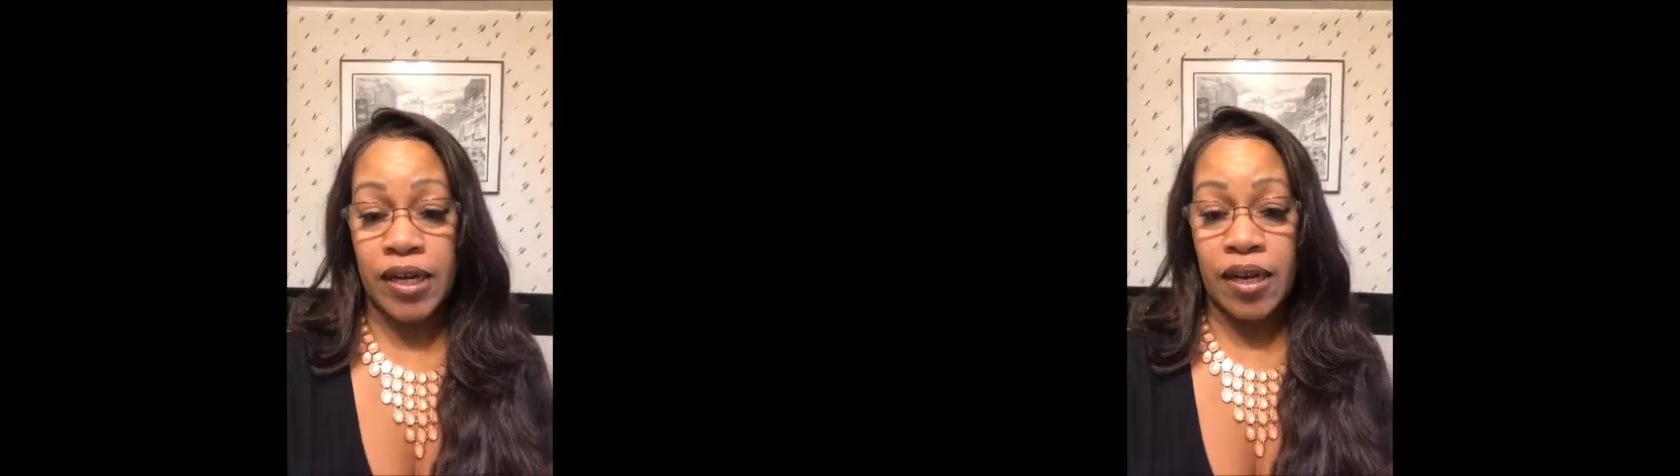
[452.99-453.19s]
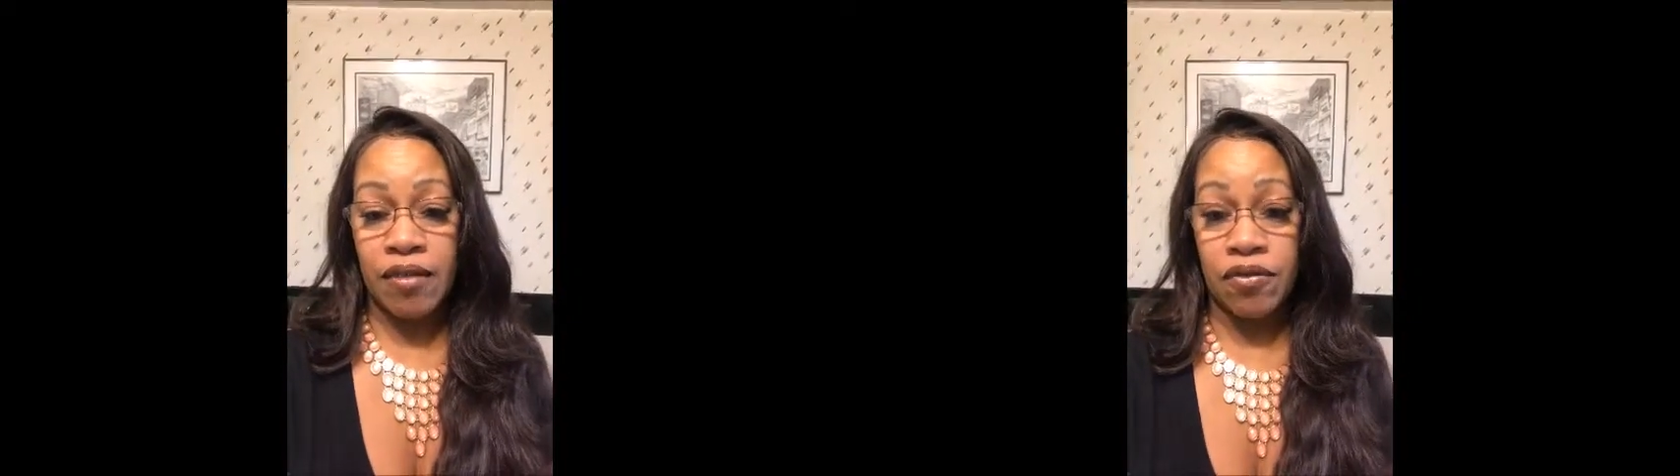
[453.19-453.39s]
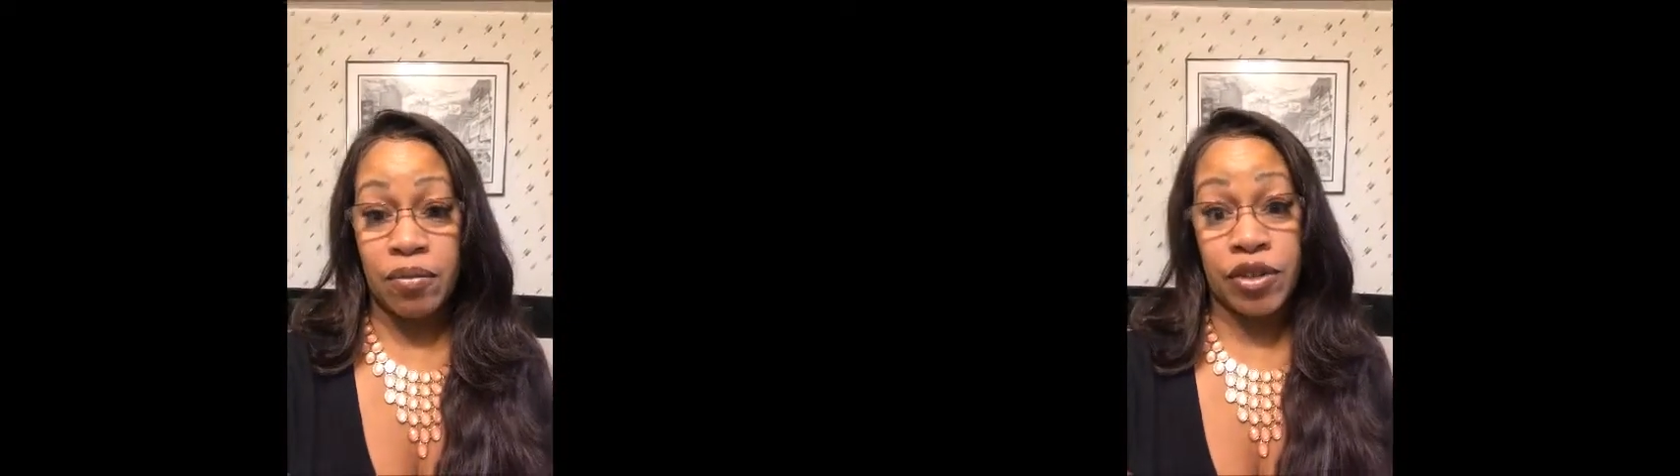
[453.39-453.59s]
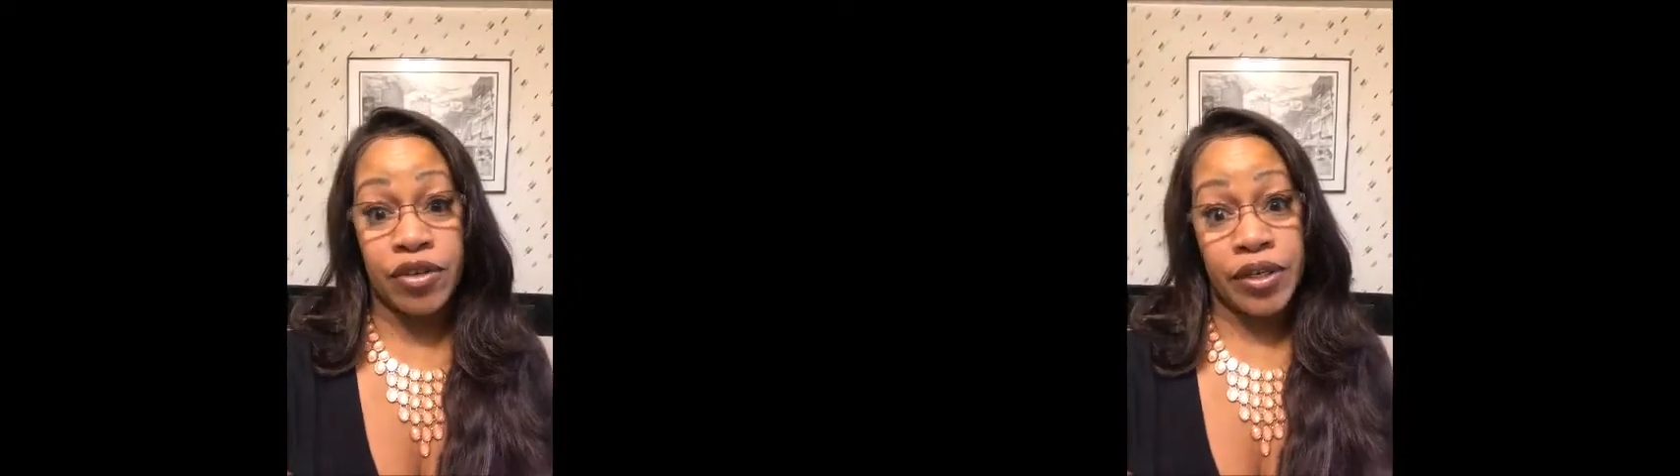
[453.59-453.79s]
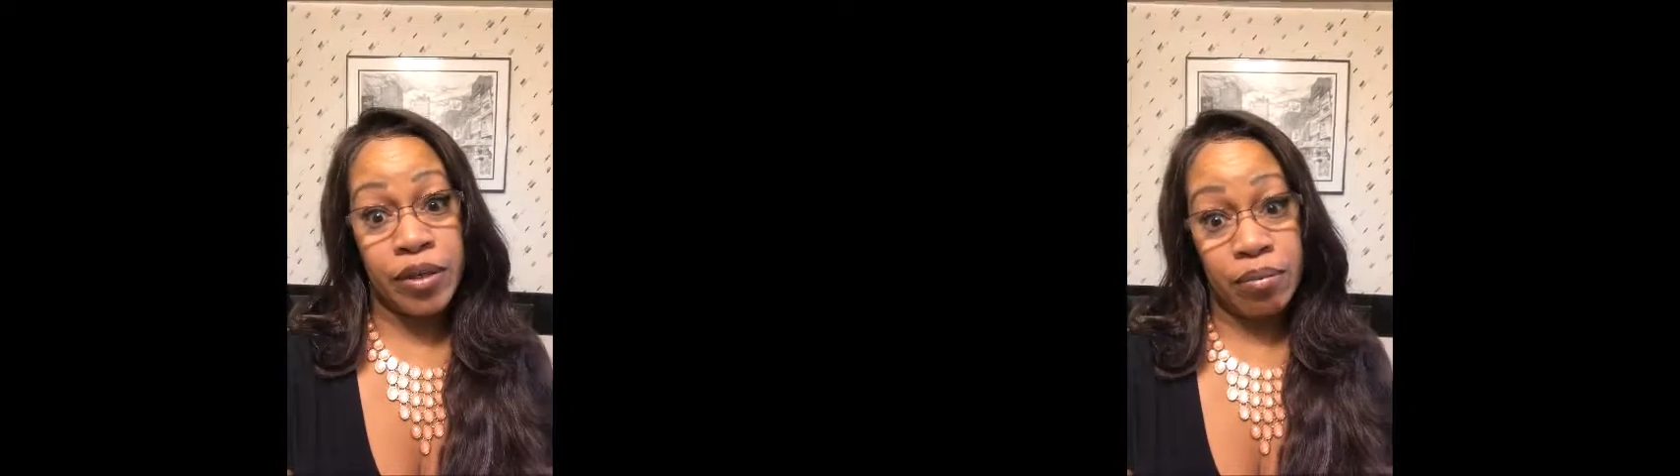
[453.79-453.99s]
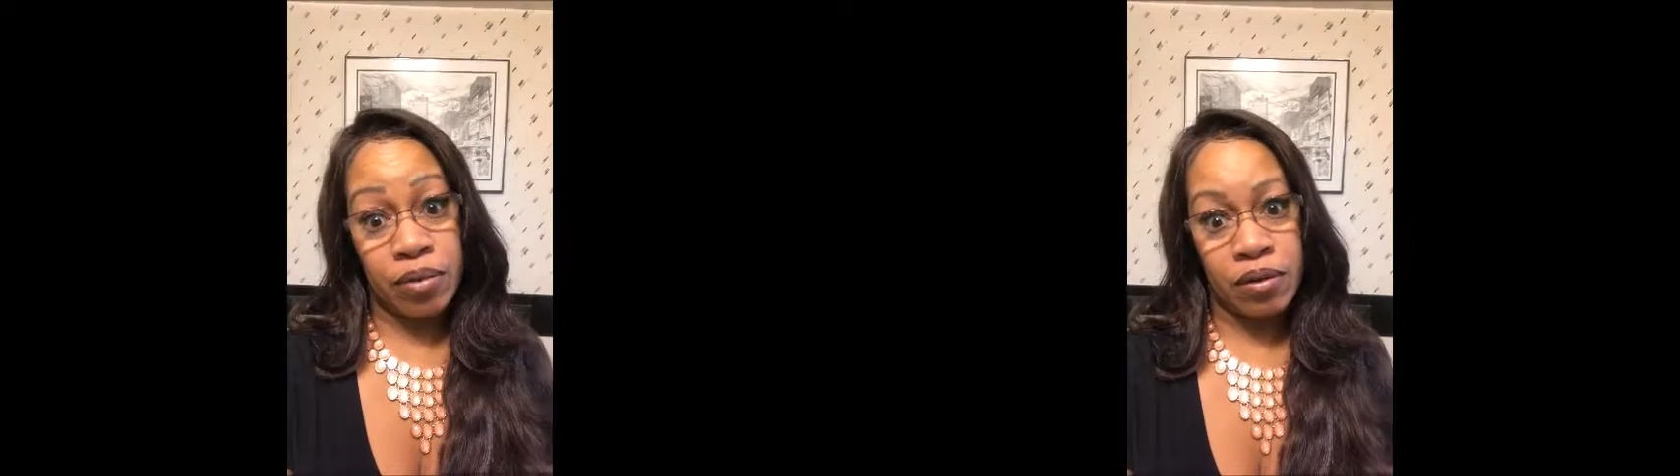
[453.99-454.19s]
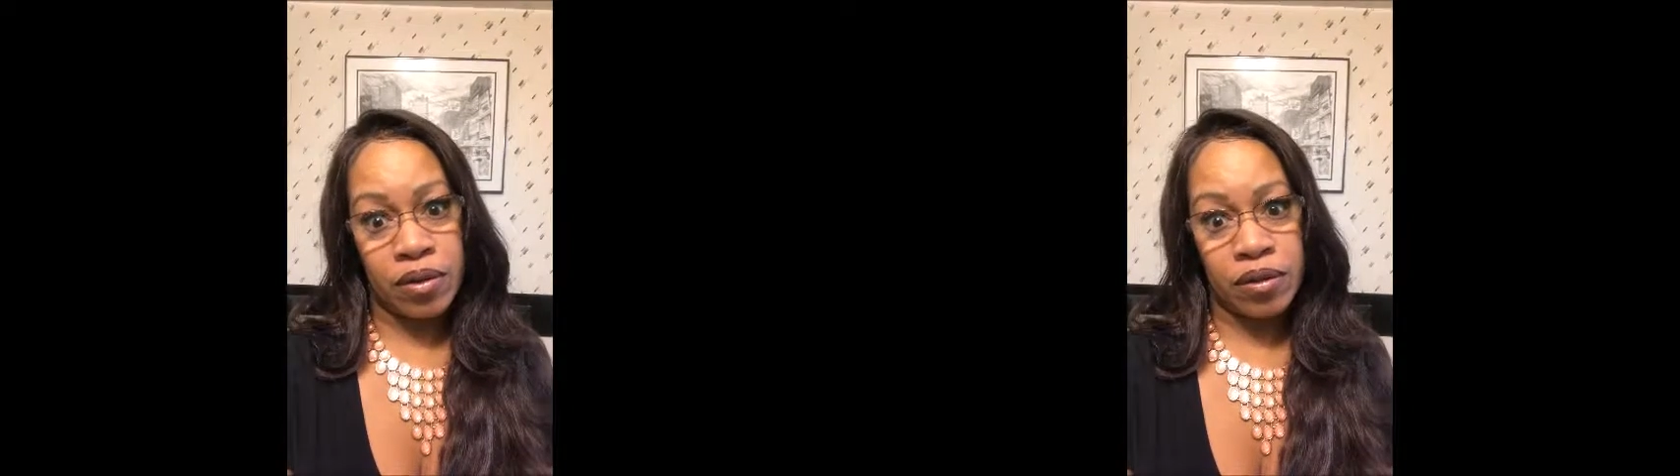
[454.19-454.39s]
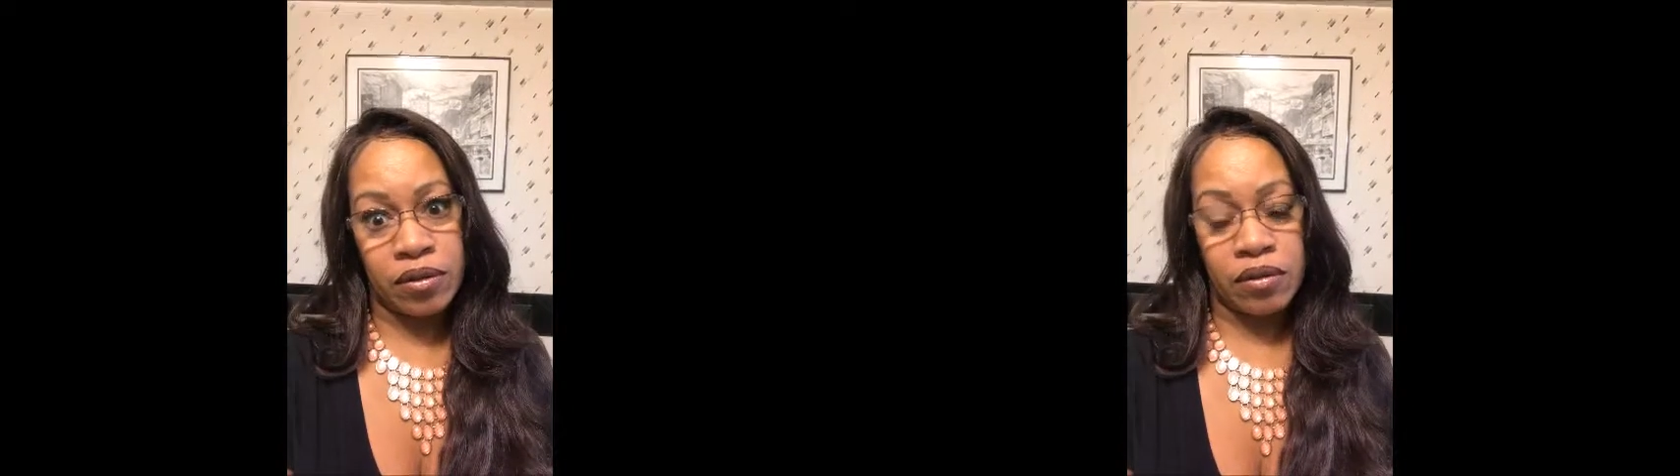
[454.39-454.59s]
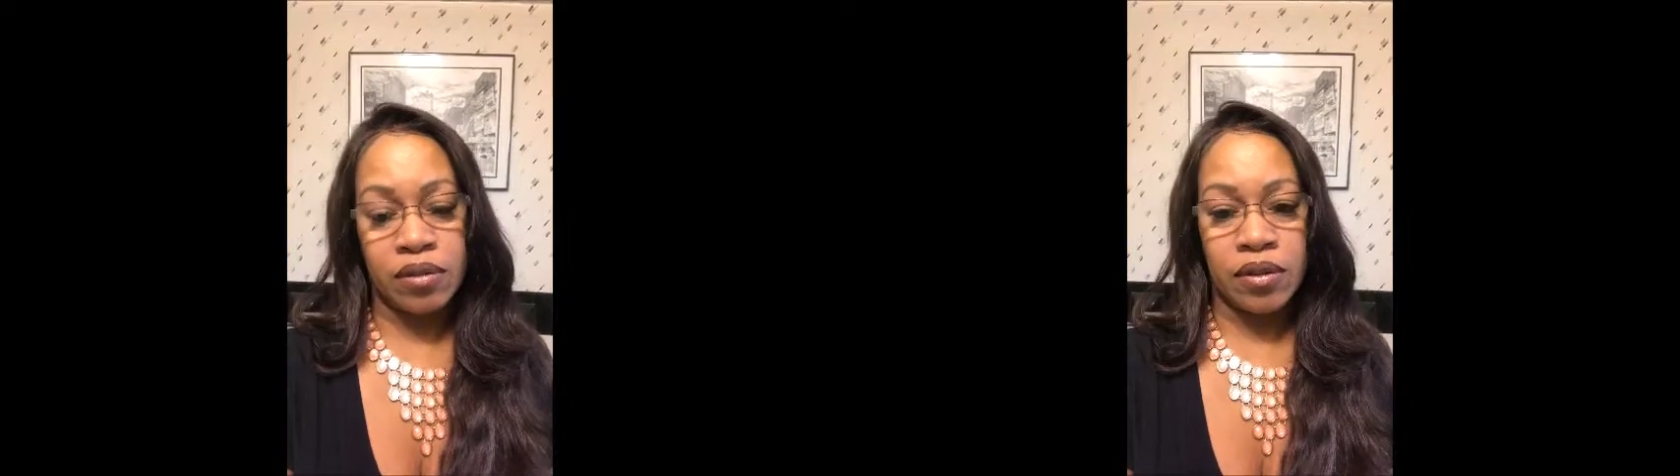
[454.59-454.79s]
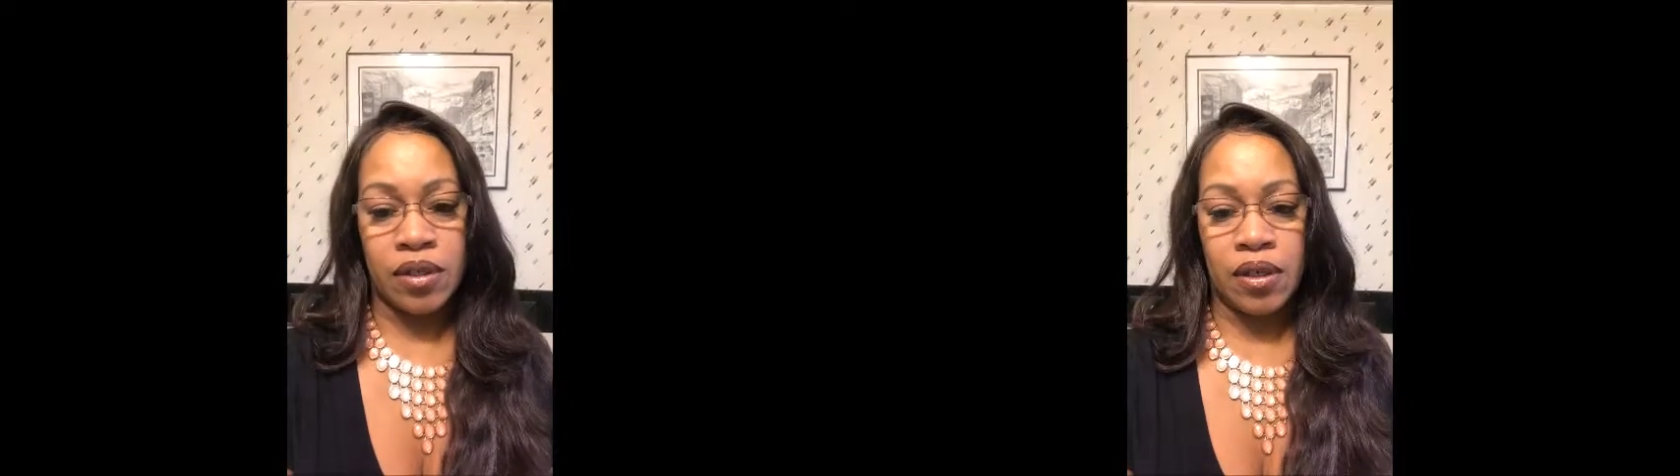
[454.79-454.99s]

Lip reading: I got from her imports,